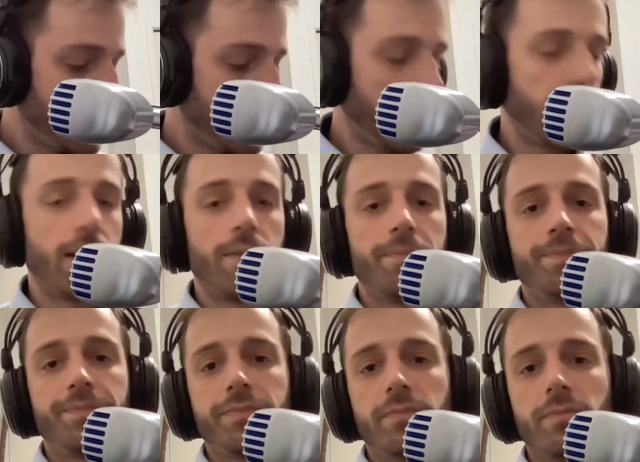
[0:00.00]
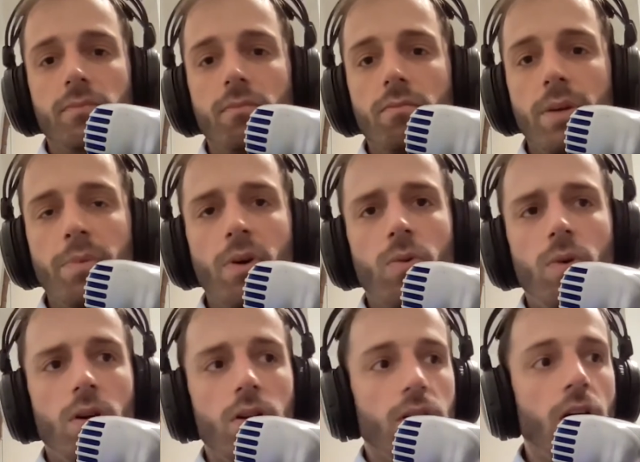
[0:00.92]
said,
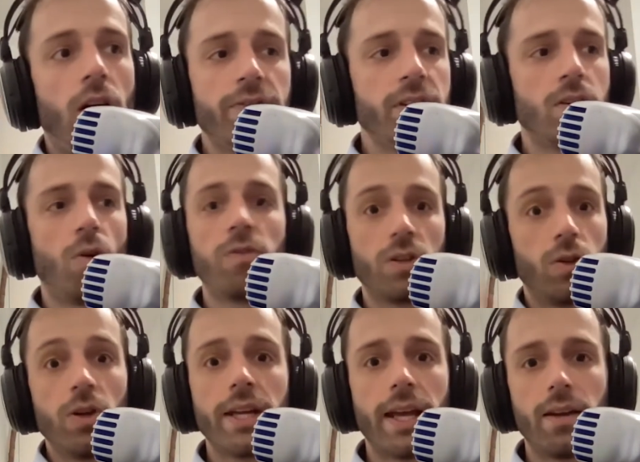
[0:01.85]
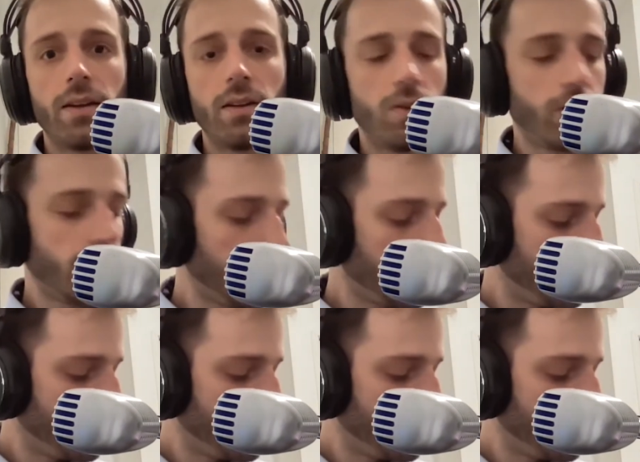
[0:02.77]
people often overlook it and look at.